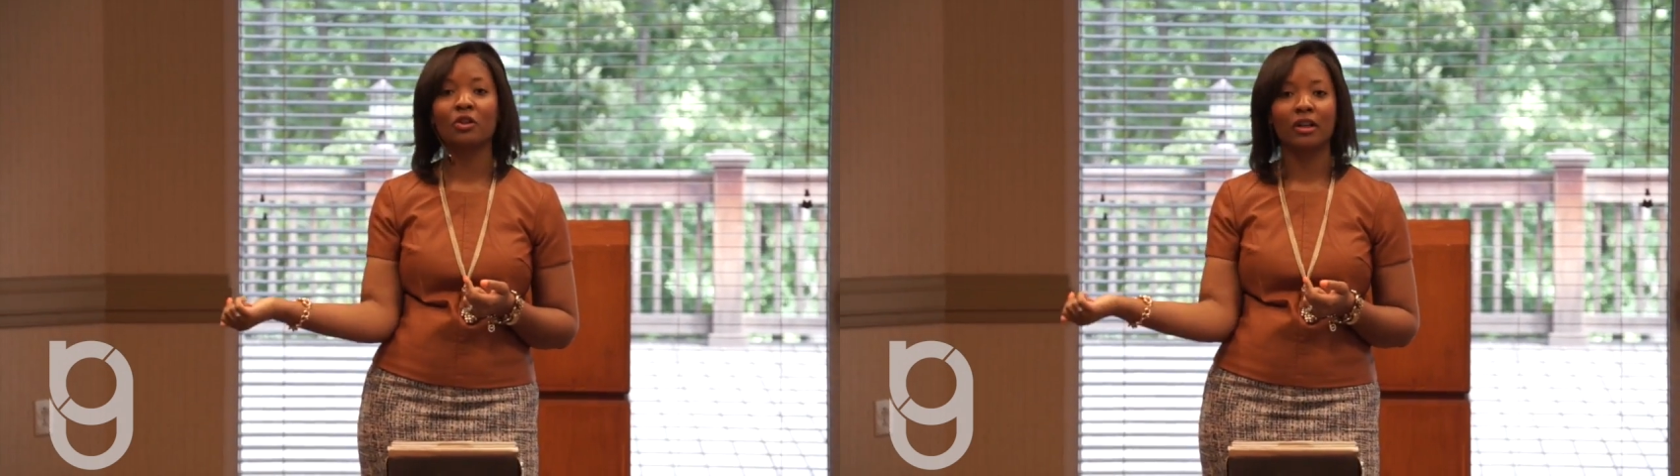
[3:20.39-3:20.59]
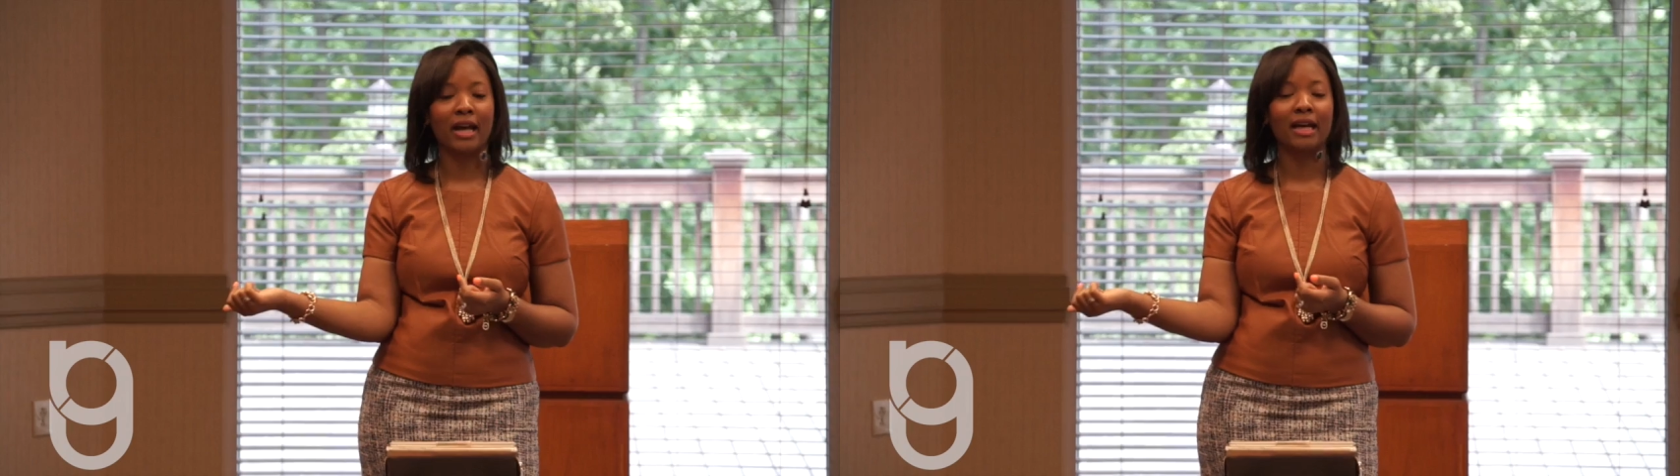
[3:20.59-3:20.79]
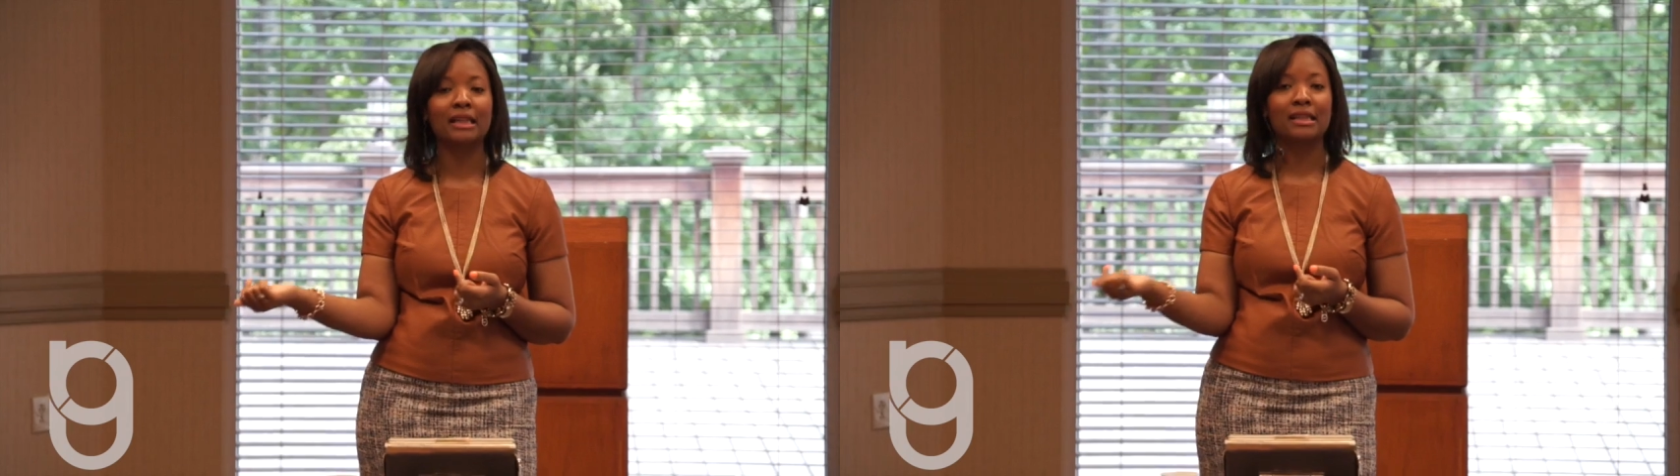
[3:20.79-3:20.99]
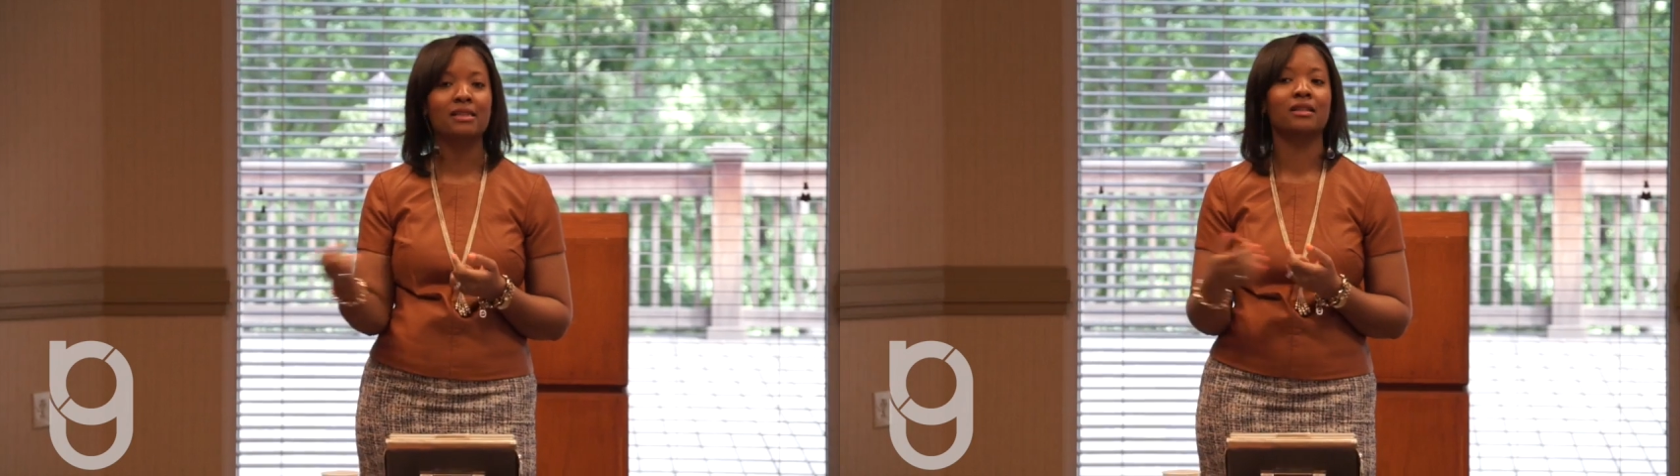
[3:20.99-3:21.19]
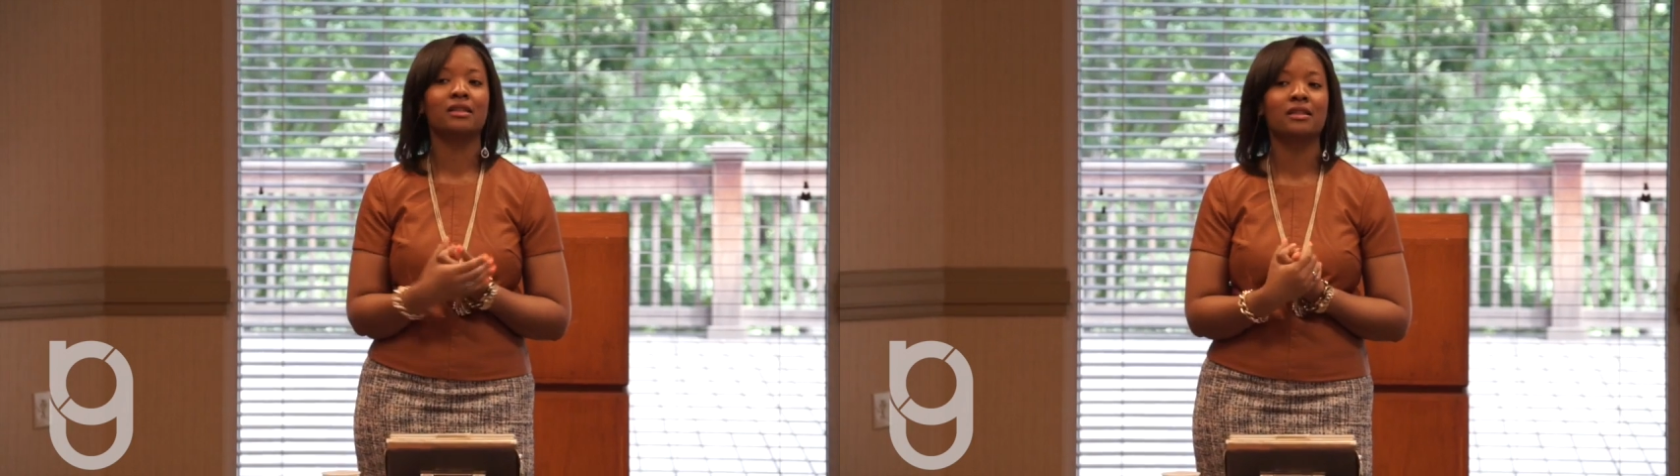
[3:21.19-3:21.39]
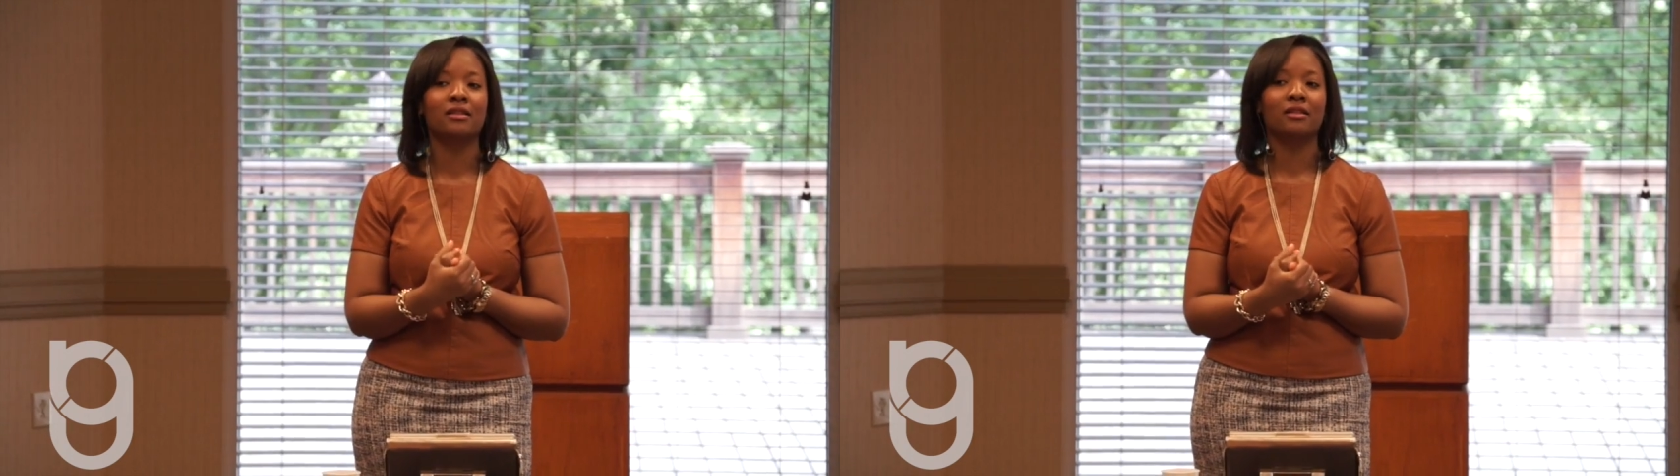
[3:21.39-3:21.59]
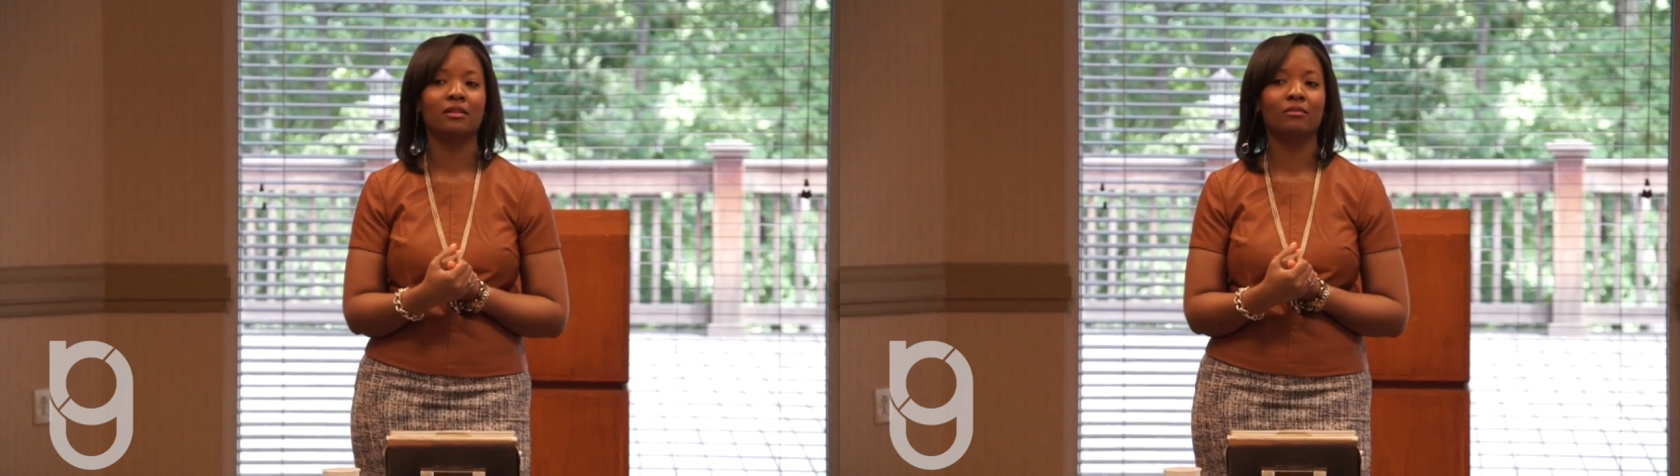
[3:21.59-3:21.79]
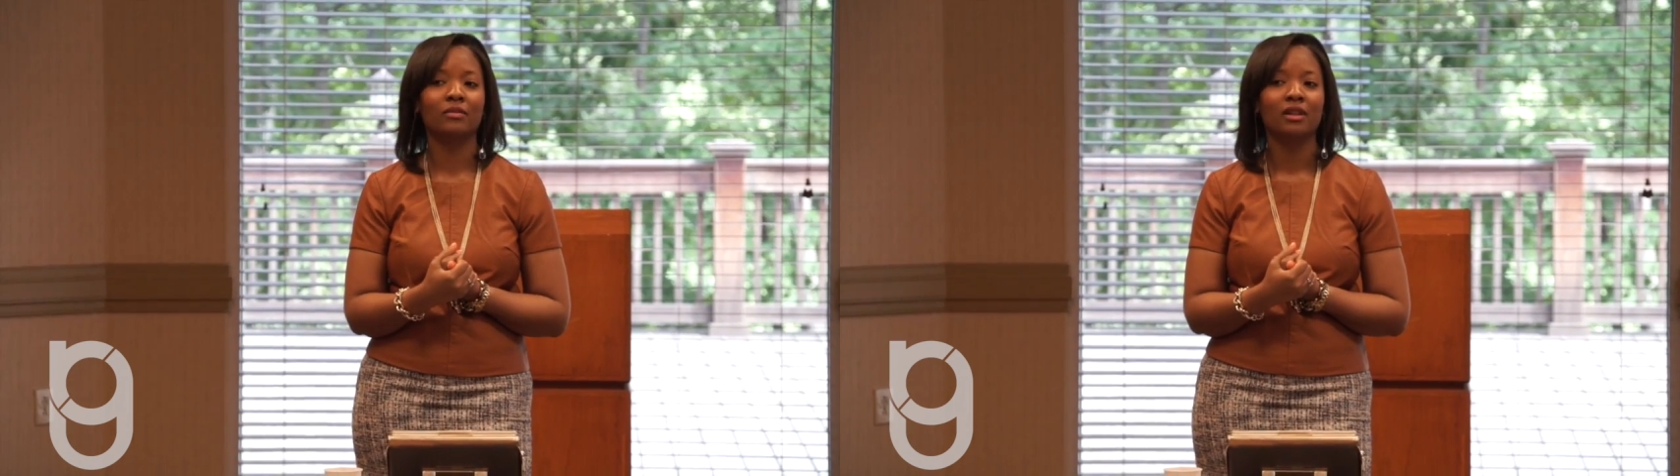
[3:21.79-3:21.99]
you're not listening to them.